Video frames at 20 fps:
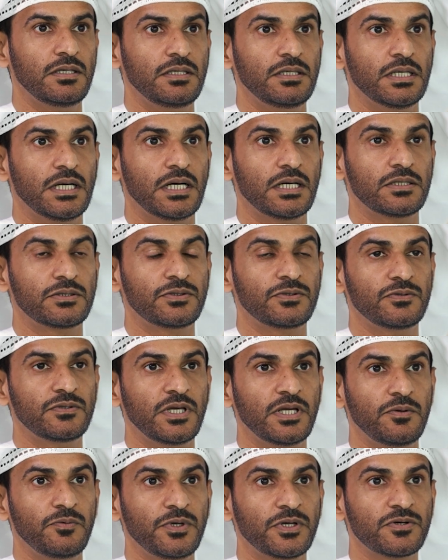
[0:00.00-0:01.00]
Yeah,
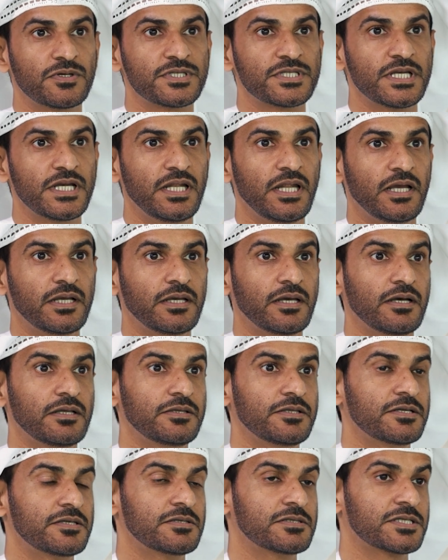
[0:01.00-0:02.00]
today we could say like
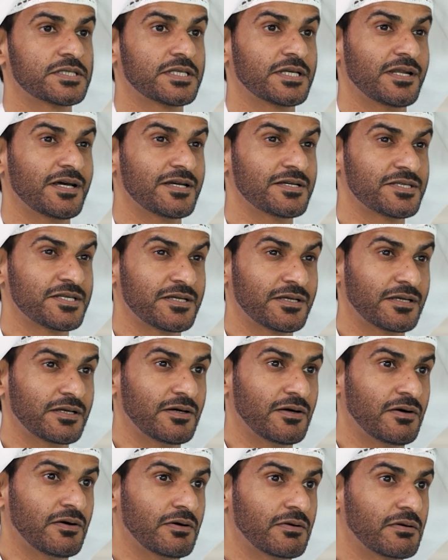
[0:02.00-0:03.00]
digitalizing,
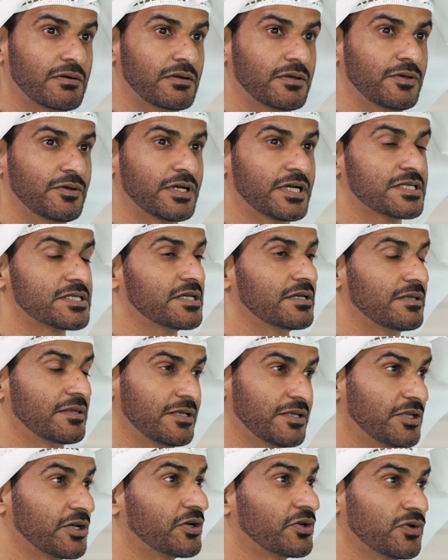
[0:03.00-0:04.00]
or you can say
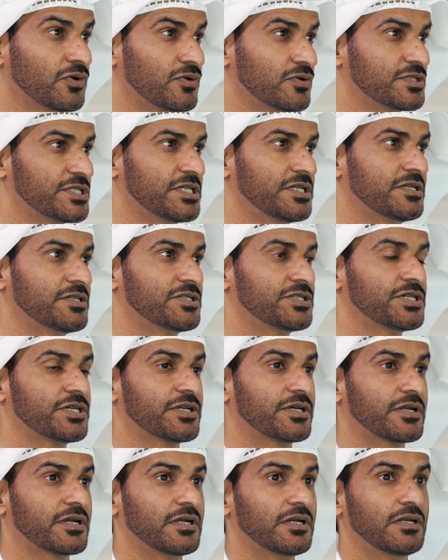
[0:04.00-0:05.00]
the technology in
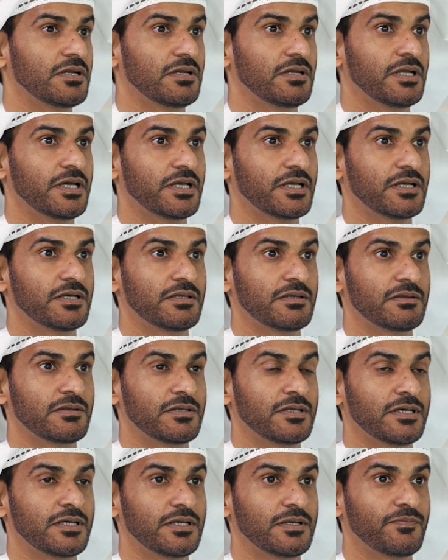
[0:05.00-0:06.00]
general, like in
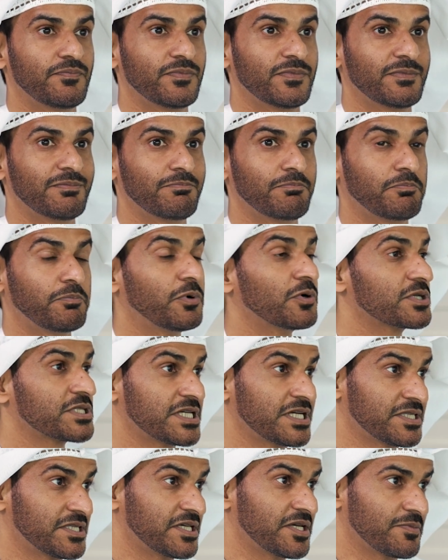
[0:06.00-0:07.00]
the ports
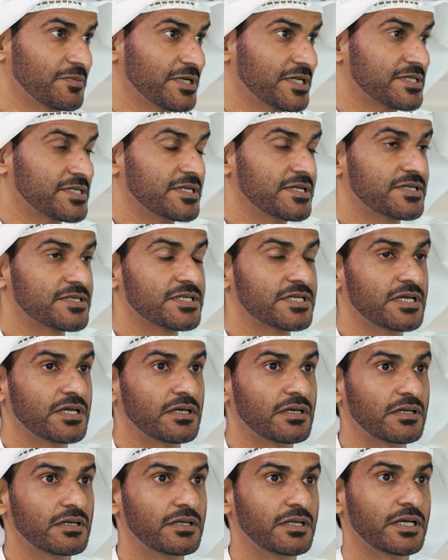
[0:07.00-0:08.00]
and terminals, let's say,
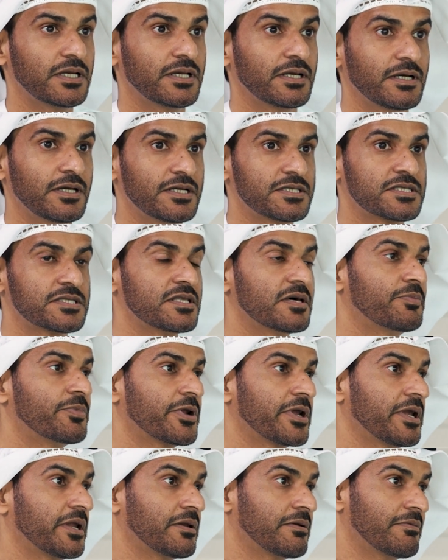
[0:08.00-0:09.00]
like it's the
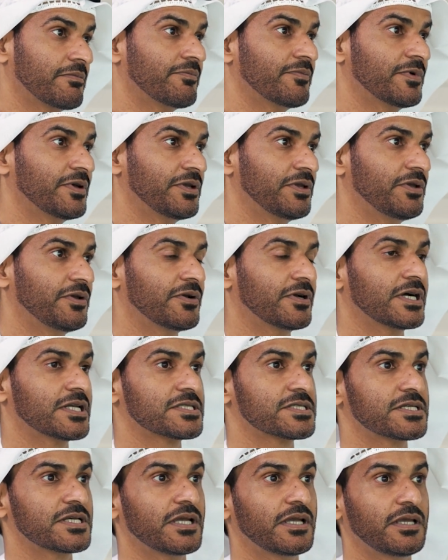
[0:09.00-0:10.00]
brain, you
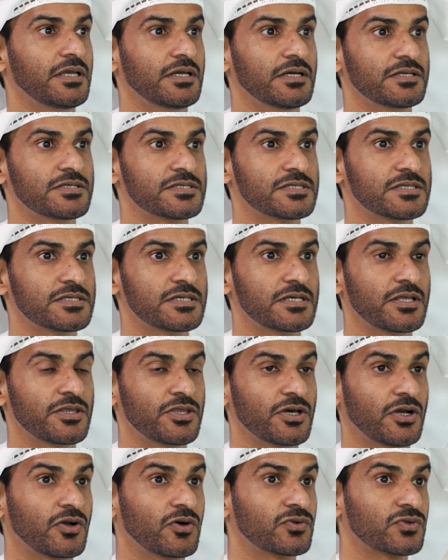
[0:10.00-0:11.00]
can't say it's
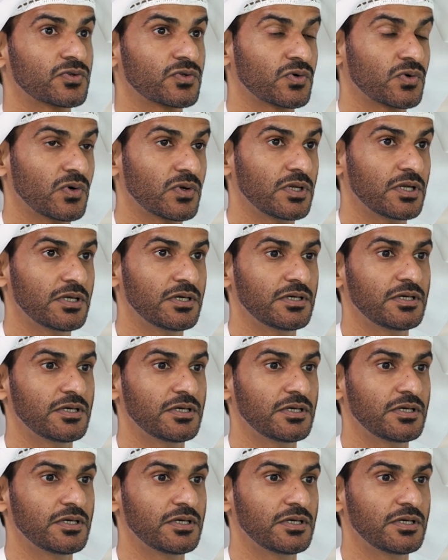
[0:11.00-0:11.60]
the control.